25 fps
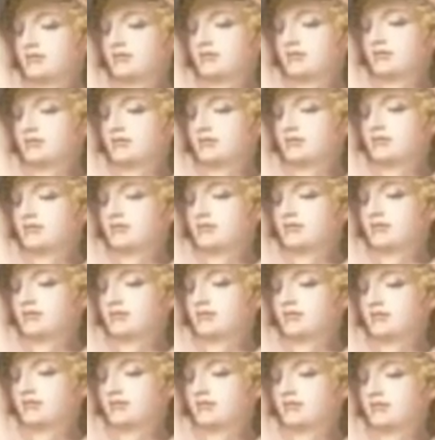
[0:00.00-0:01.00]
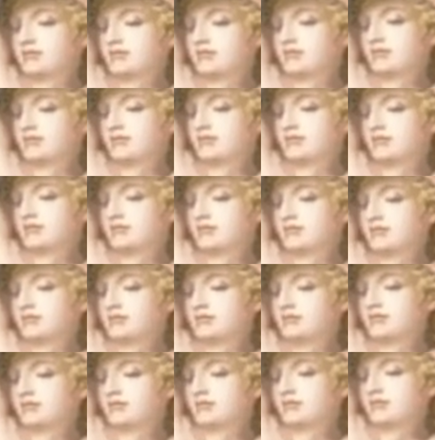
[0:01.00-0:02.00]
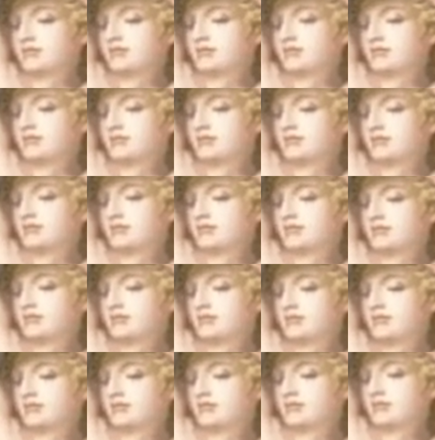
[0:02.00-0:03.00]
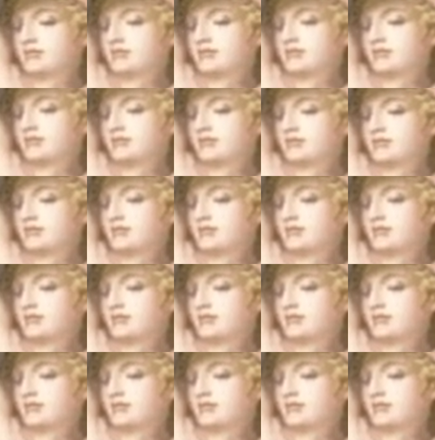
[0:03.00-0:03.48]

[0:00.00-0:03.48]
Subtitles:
Nothing is said.